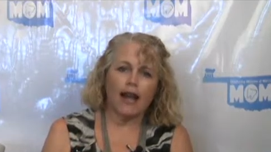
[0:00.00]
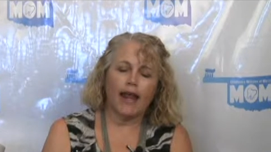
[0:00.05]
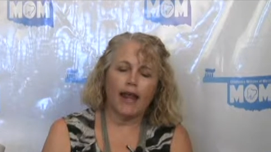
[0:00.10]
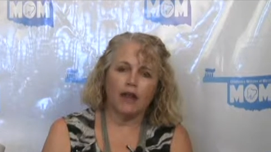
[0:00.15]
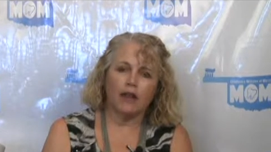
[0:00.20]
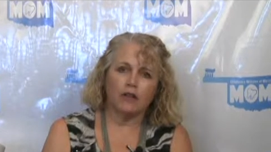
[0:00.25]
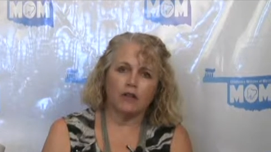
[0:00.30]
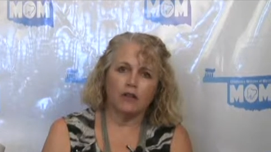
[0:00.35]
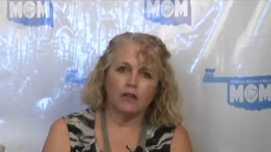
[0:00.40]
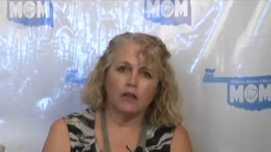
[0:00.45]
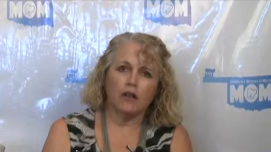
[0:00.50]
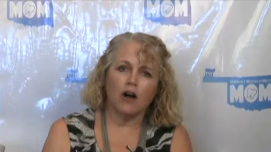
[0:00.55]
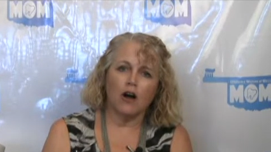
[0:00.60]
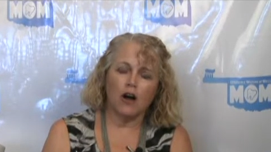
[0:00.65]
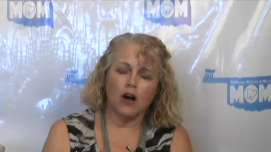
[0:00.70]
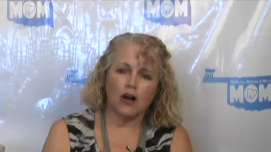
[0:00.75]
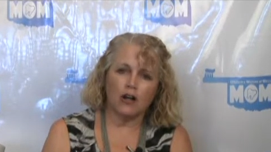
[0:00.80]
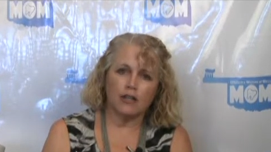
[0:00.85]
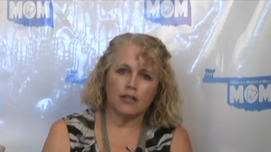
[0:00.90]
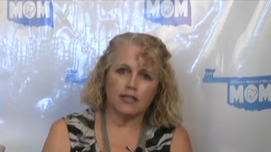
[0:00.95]
handle a
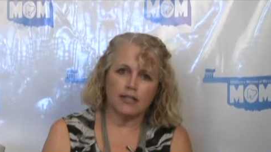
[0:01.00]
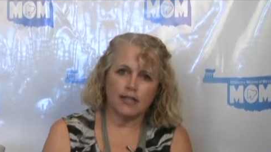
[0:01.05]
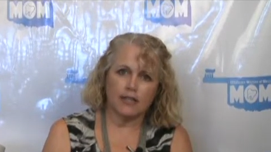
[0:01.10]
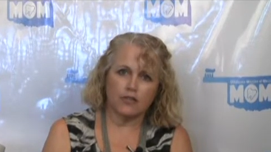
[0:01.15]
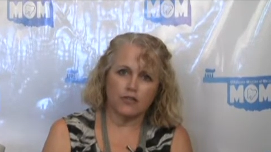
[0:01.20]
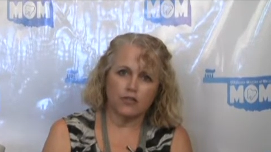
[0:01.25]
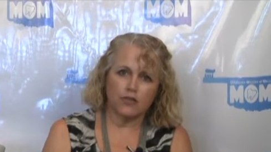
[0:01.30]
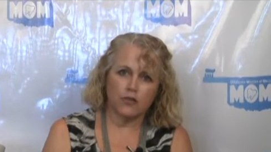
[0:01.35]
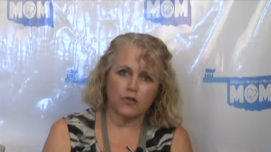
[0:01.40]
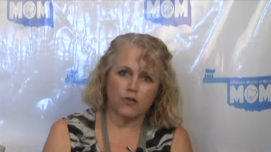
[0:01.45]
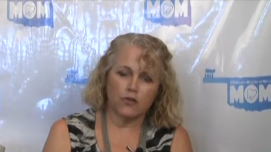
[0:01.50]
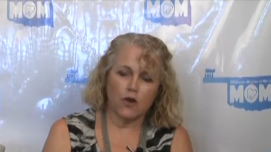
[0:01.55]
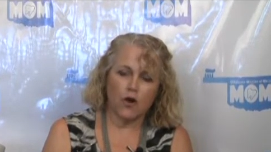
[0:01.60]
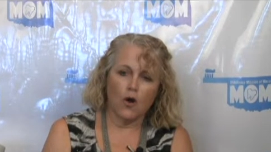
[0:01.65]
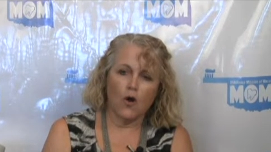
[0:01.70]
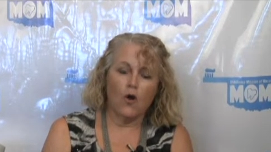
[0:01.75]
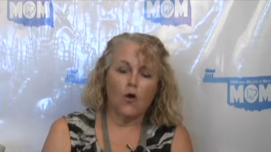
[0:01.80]
hard sensor.